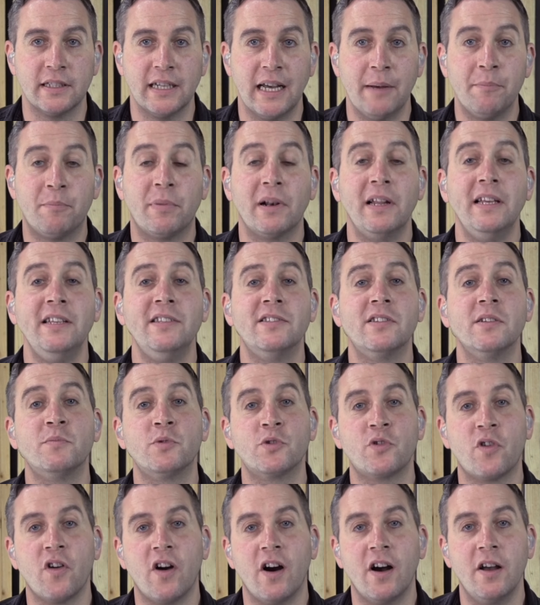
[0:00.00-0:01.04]
And please
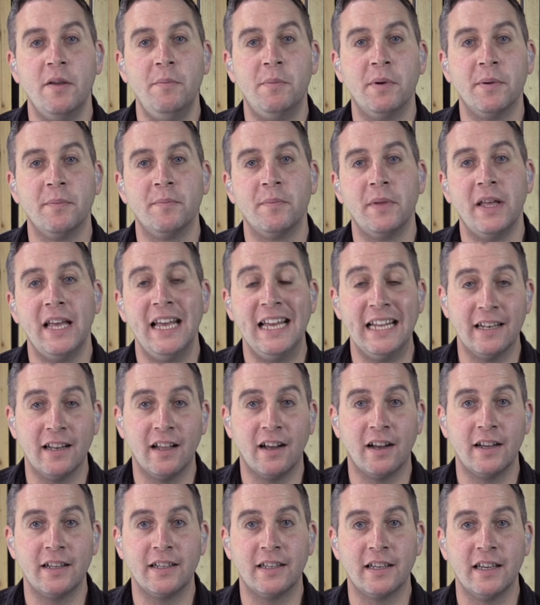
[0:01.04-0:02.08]
subscribe, hit
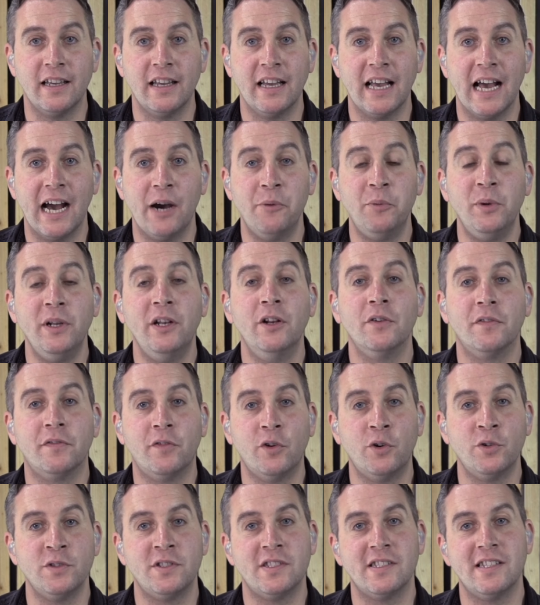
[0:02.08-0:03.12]
like, and we look
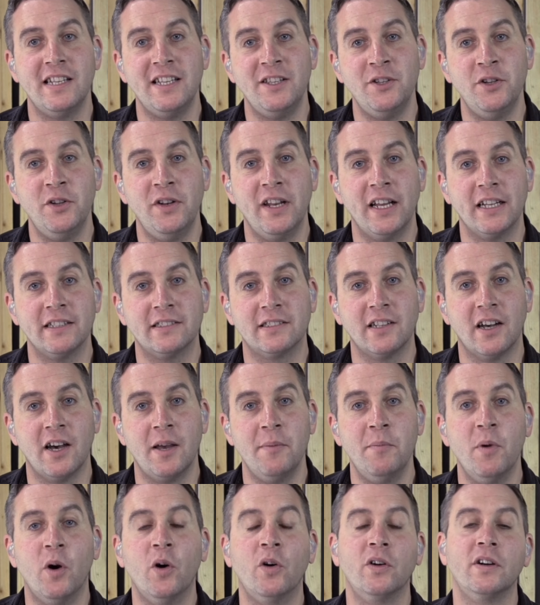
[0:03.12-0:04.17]
forward to seeing you next
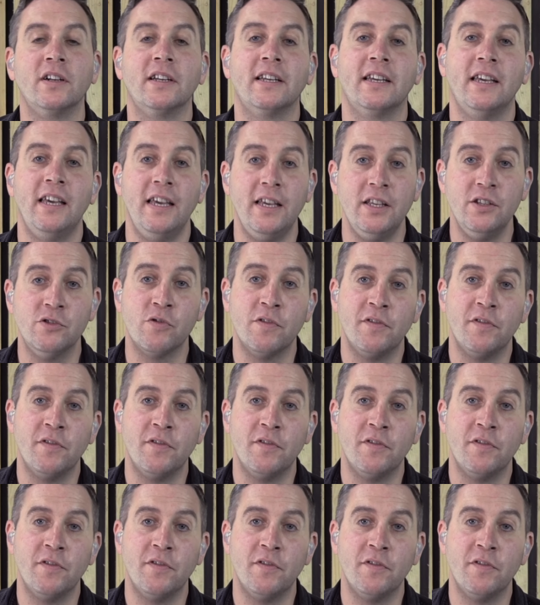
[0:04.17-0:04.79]
time on Keys